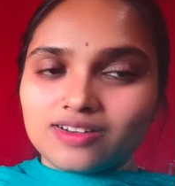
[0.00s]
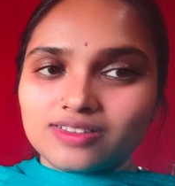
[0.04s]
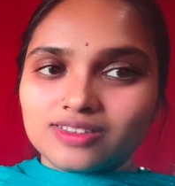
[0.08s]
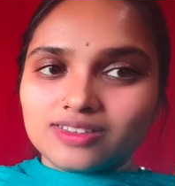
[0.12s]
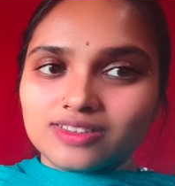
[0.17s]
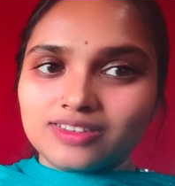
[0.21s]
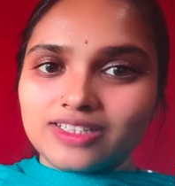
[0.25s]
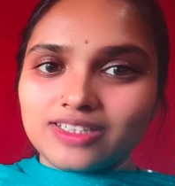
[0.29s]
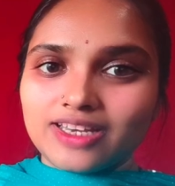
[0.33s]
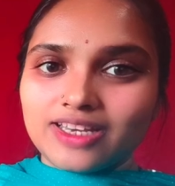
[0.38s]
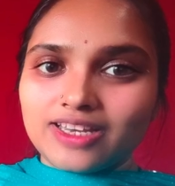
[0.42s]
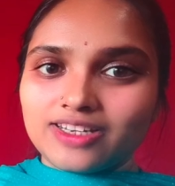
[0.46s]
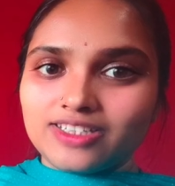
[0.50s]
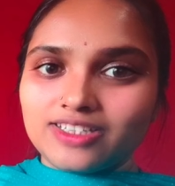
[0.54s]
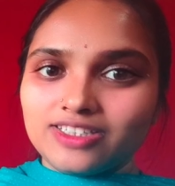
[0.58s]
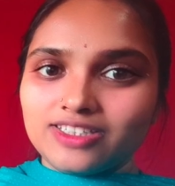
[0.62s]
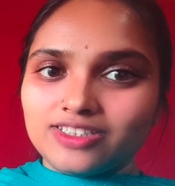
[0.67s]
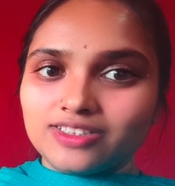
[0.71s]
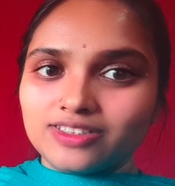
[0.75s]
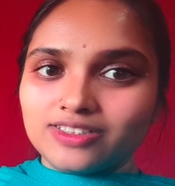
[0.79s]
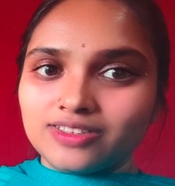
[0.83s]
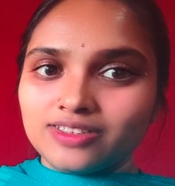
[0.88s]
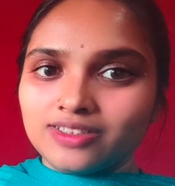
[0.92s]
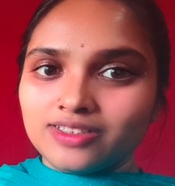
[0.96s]
There is
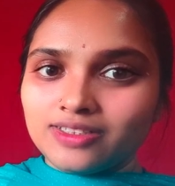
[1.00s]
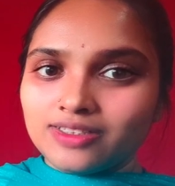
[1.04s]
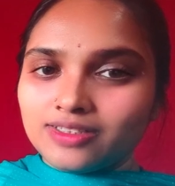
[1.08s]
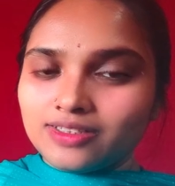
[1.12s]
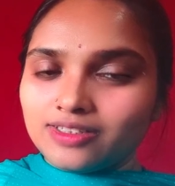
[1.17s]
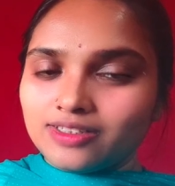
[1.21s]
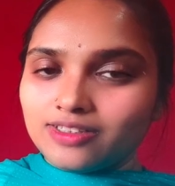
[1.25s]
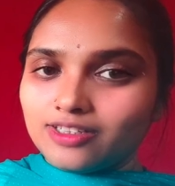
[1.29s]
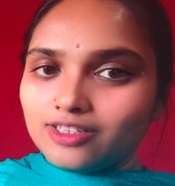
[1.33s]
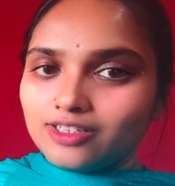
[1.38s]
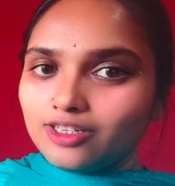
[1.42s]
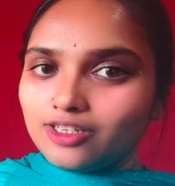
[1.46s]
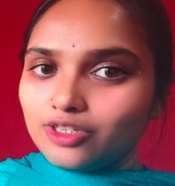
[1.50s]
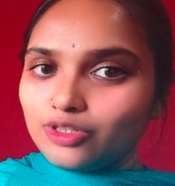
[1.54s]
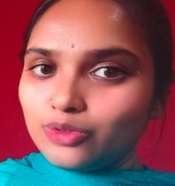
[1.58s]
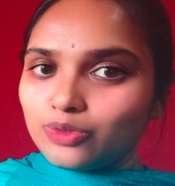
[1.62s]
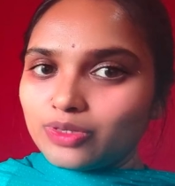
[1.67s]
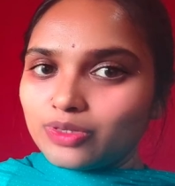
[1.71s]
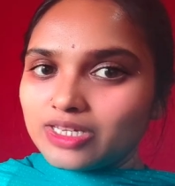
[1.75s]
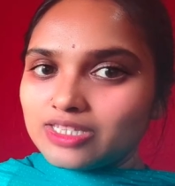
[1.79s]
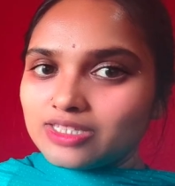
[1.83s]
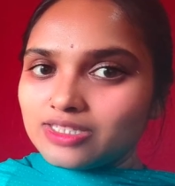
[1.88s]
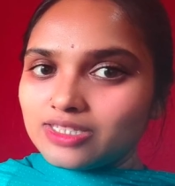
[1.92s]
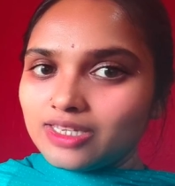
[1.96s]
you
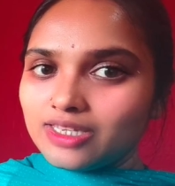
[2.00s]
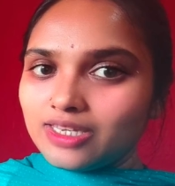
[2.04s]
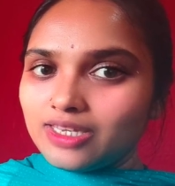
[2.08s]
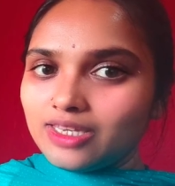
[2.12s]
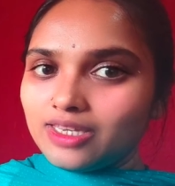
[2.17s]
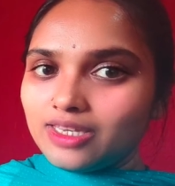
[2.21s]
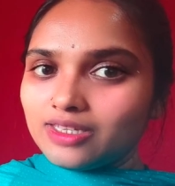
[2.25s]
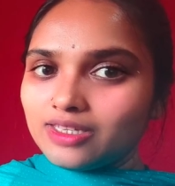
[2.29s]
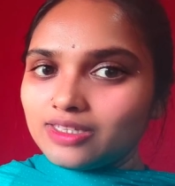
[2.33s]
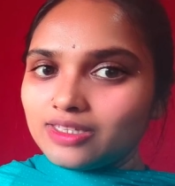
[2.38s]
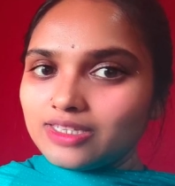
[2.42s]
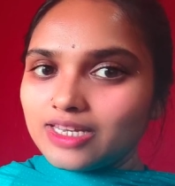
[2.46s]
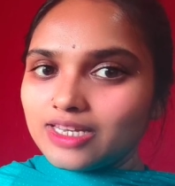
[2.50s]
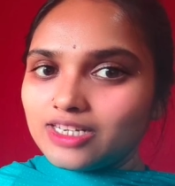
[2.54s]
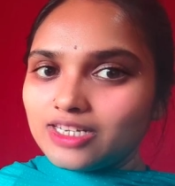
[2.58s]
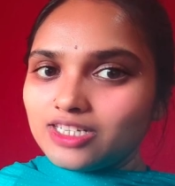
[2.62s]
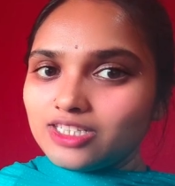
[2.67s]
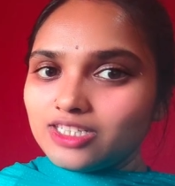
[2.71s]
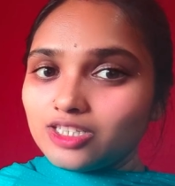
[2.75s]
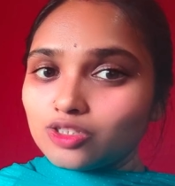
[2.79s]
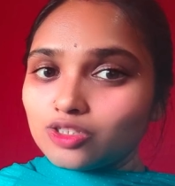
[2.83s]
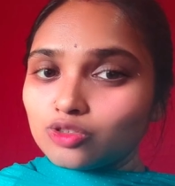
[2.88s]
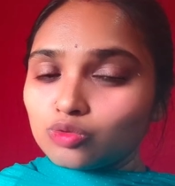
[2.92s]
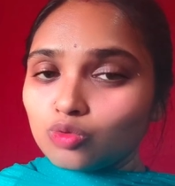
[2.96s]
can see there is a
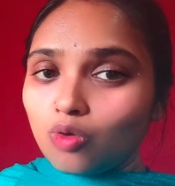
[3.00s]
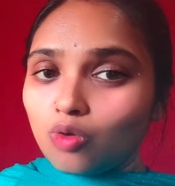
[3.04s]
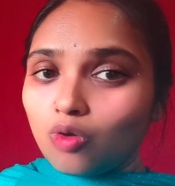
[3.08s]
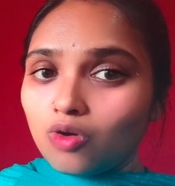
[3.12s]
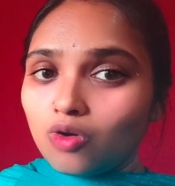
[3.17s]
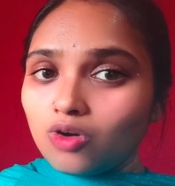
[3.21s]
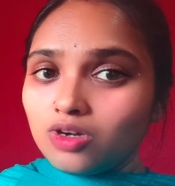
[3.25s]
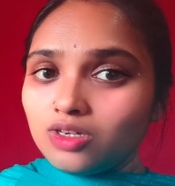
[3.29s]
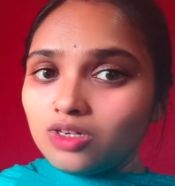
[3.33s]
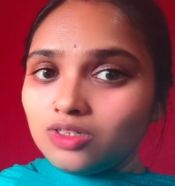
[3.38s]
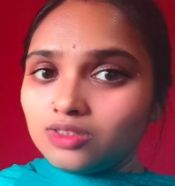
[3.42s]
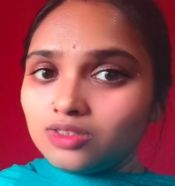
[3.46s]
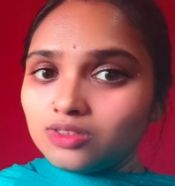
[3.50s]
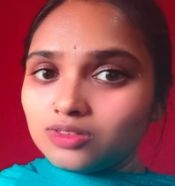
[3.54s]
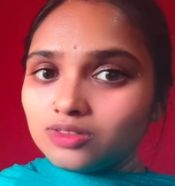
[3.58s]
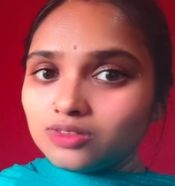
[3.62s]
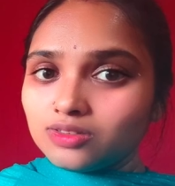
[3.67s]
salt,